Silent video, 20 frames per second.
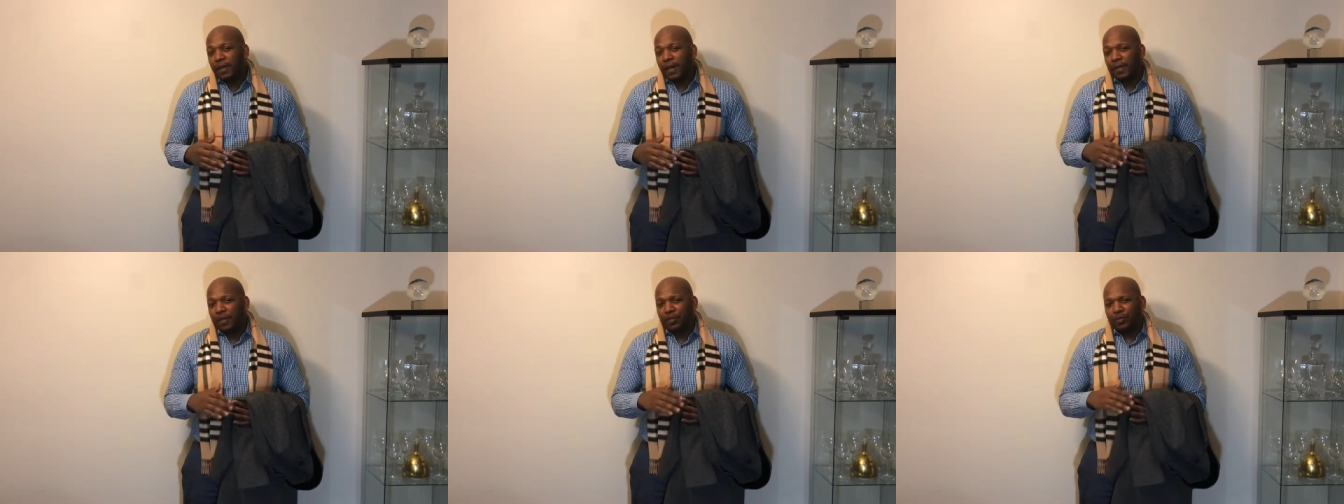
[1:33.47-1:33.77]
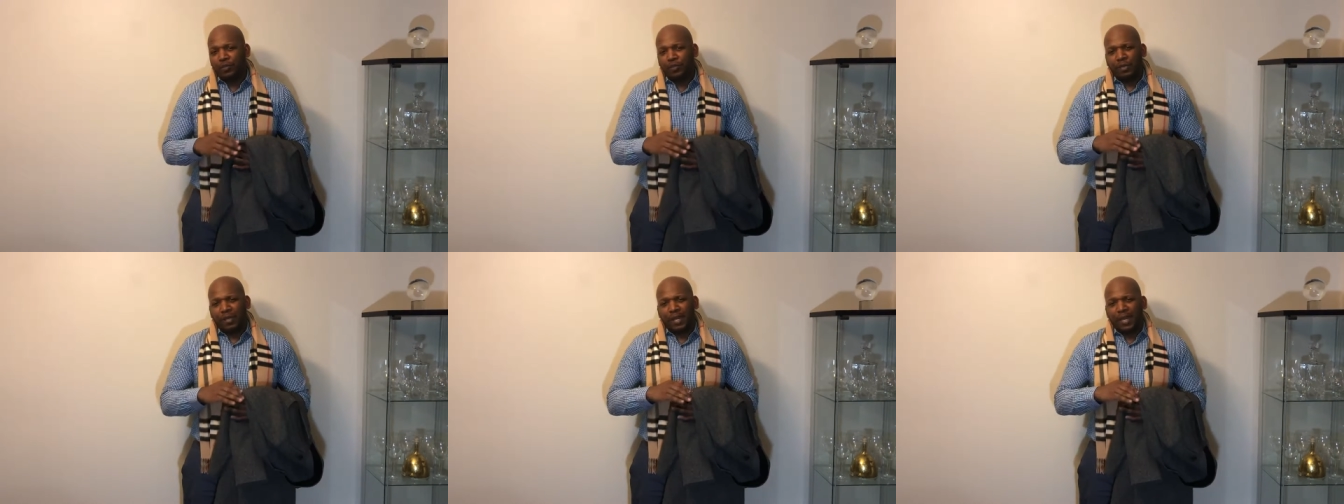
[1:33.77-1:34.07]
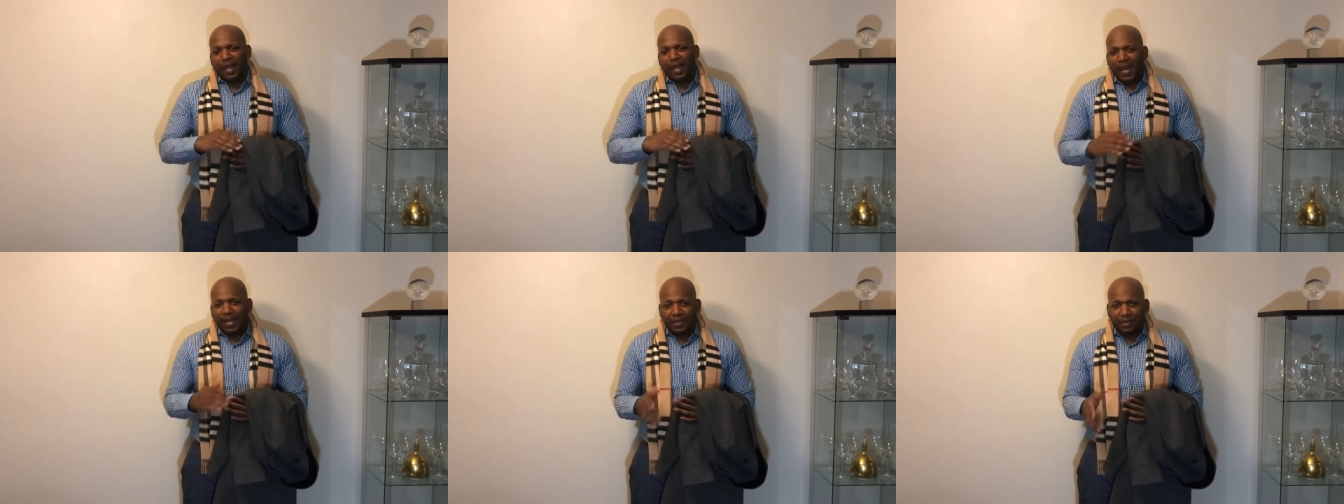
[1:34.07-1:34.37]
that
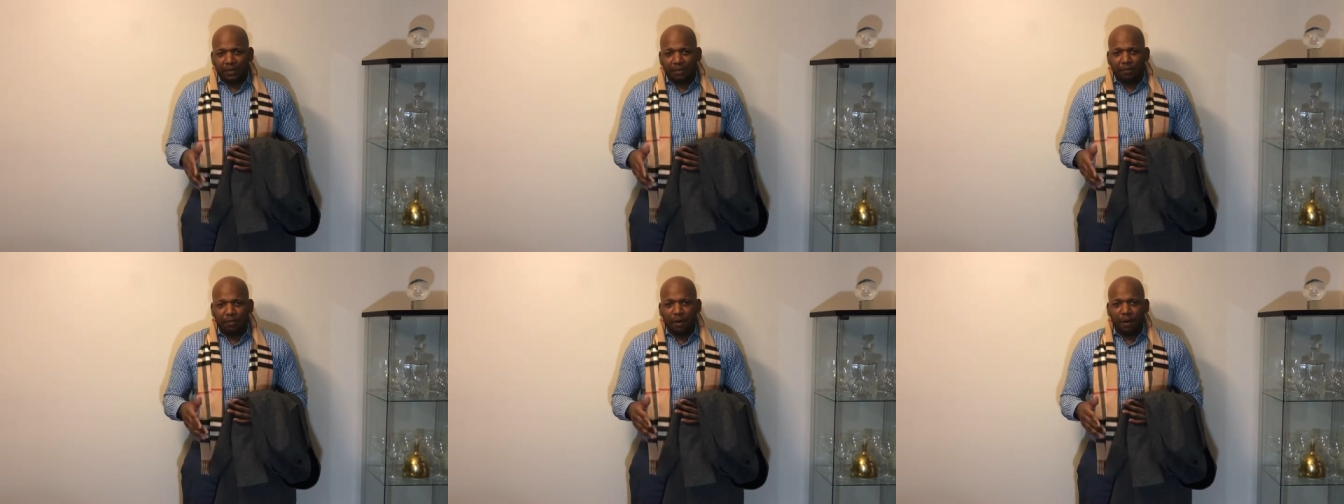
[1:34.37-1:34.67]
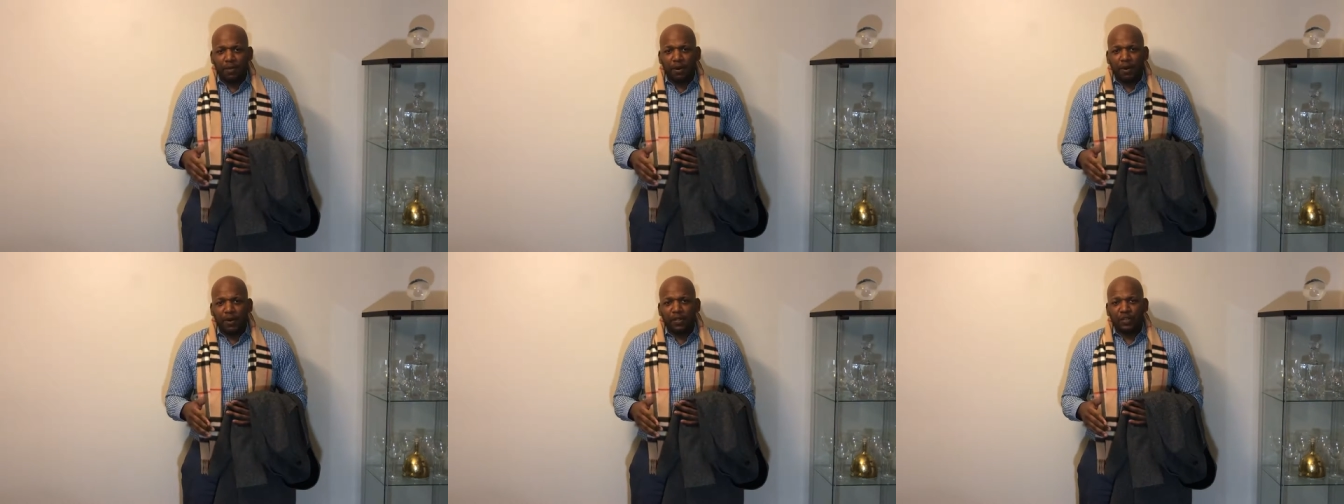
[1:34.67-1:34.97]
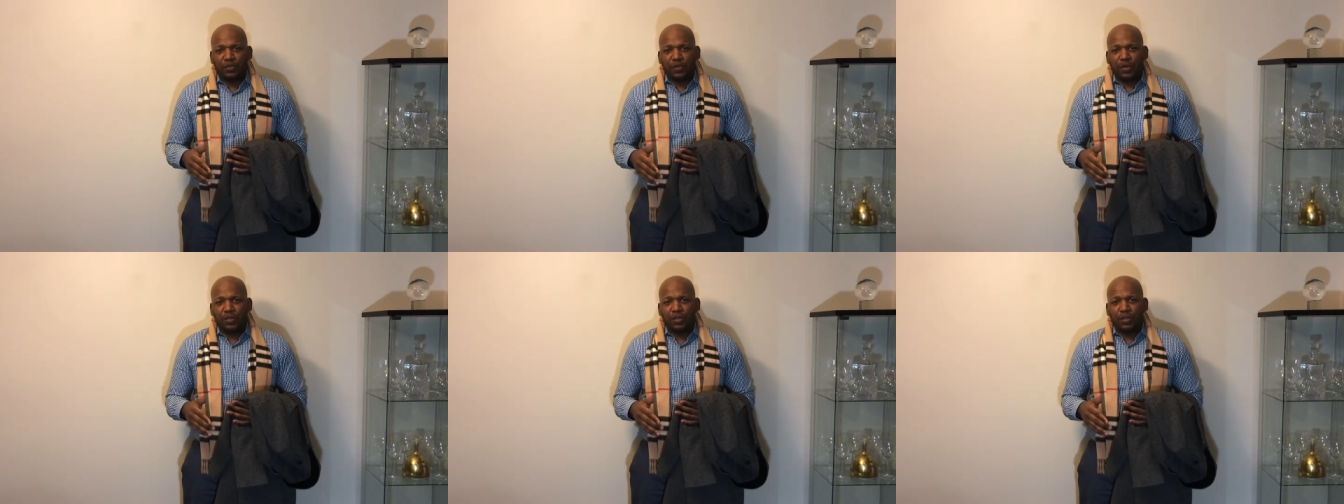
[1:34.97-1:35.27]
classic
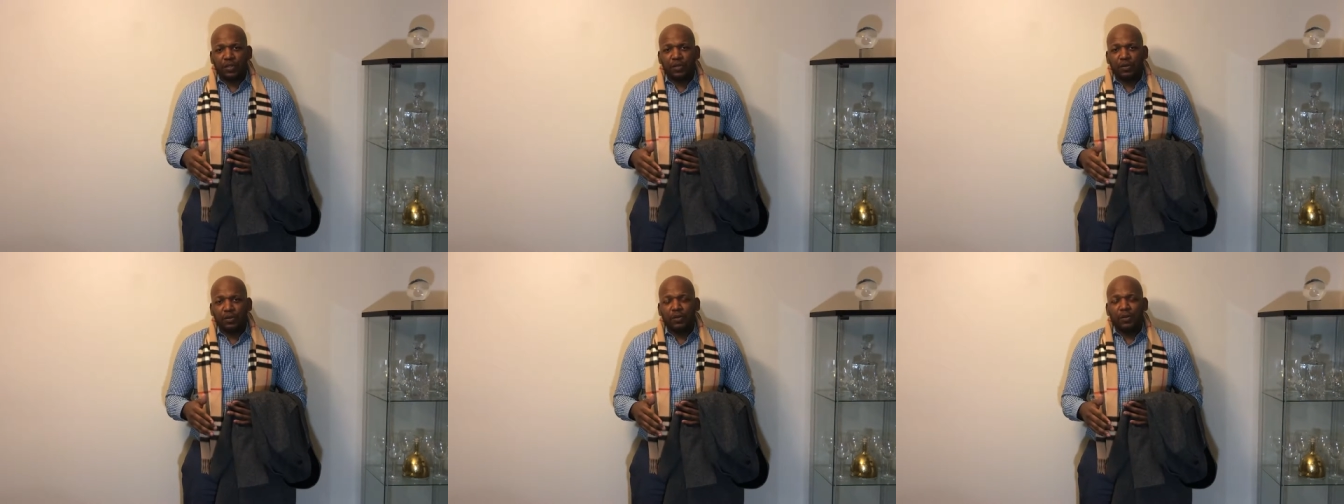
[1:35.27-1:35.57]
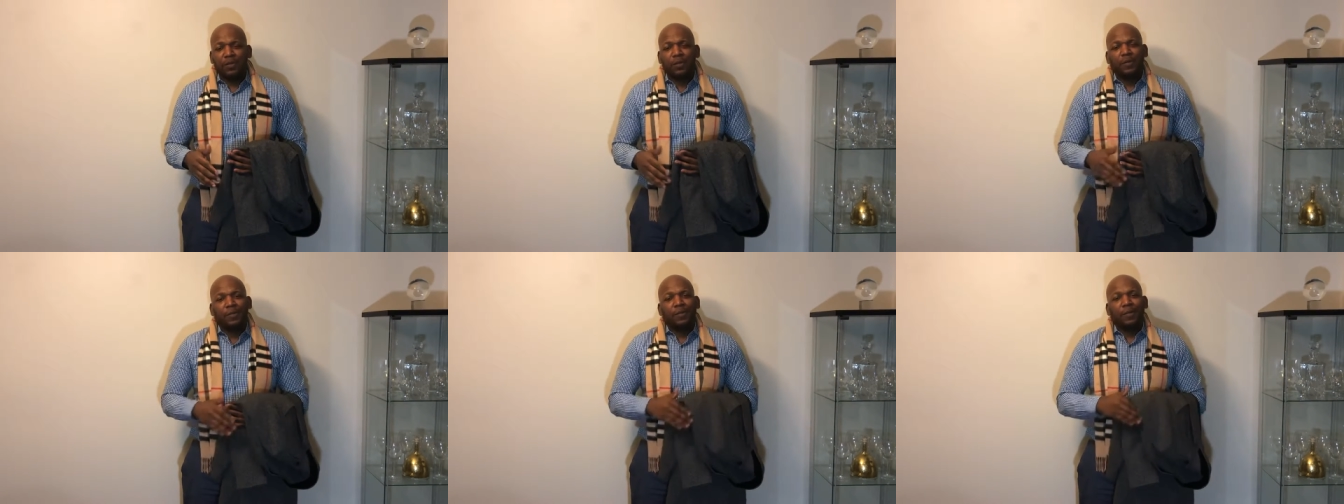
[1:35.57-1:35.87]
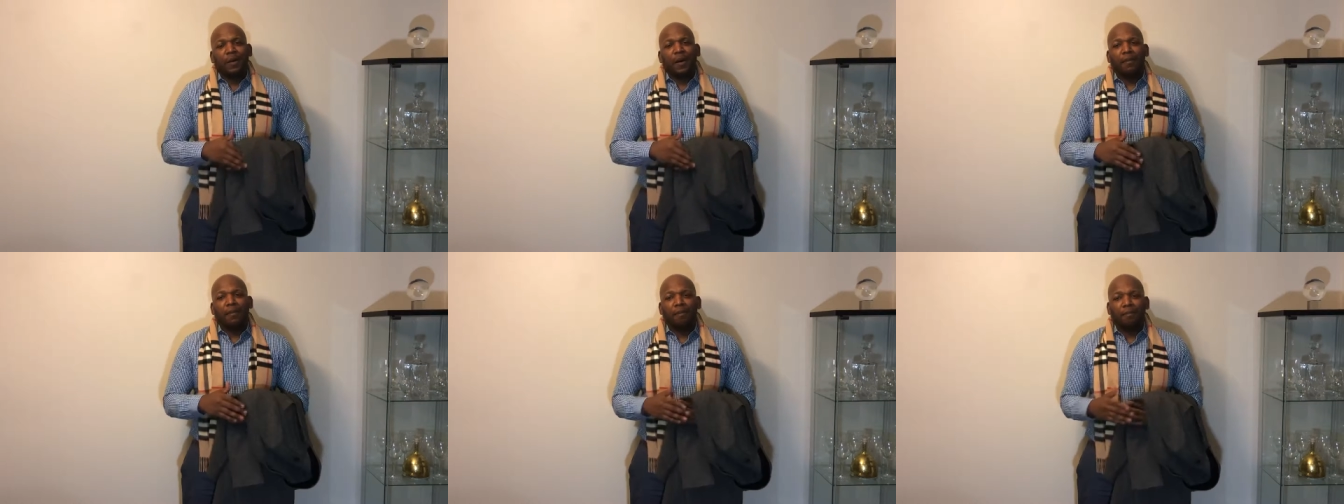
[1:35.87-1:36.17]
Burberry trench coat,
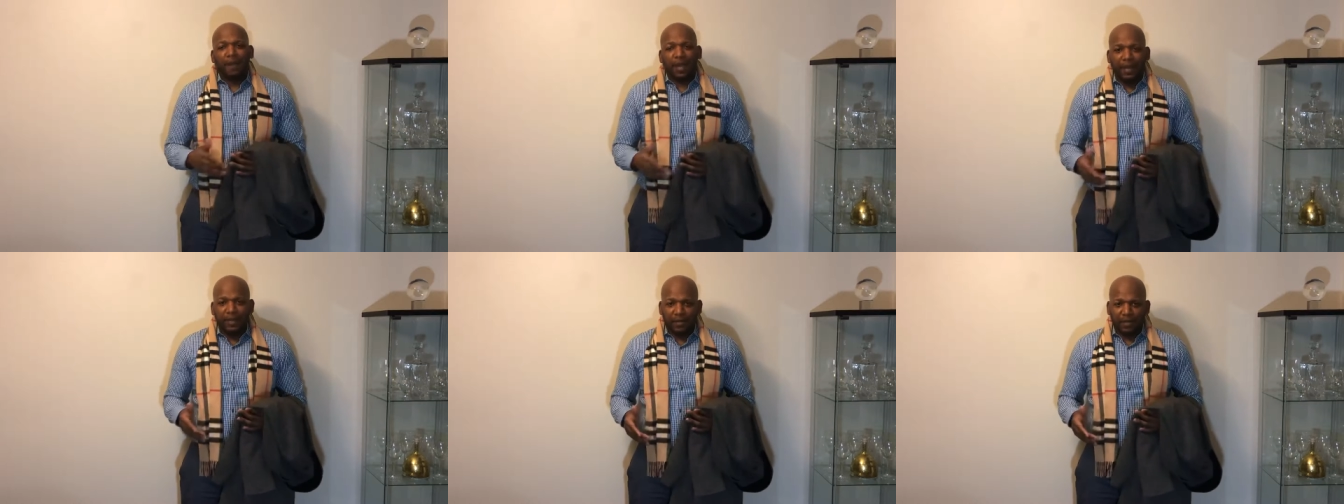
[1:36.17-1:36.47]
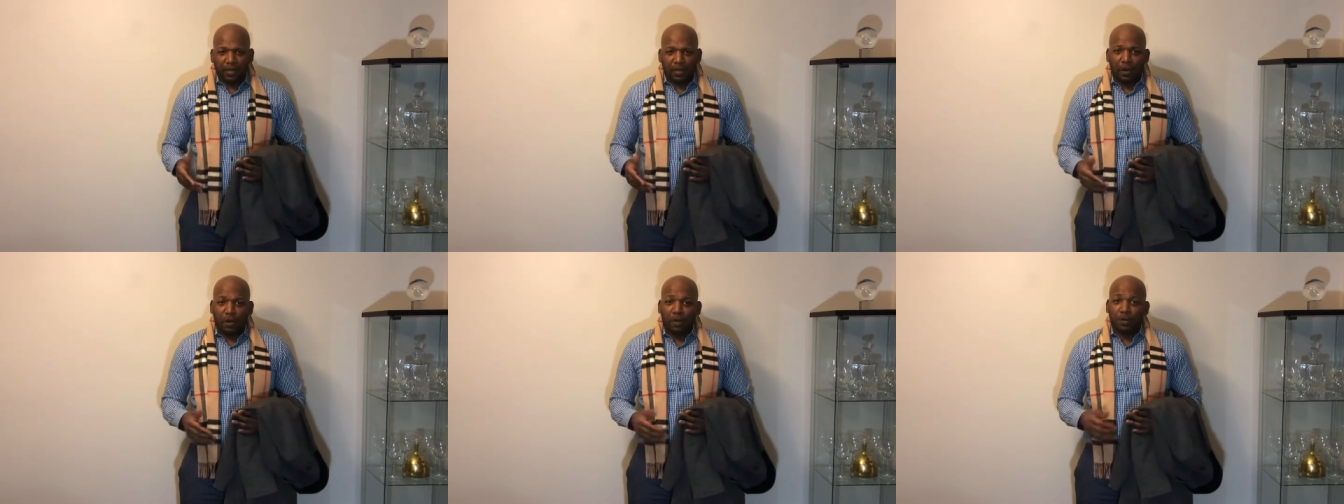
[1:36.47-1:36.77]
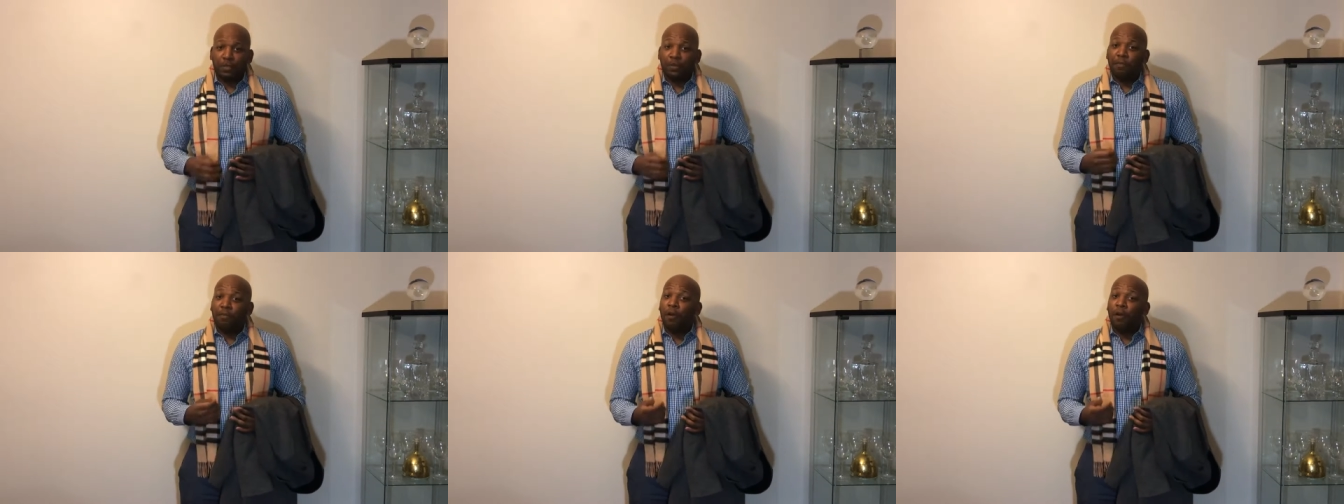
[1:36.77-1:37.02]
amazing coat.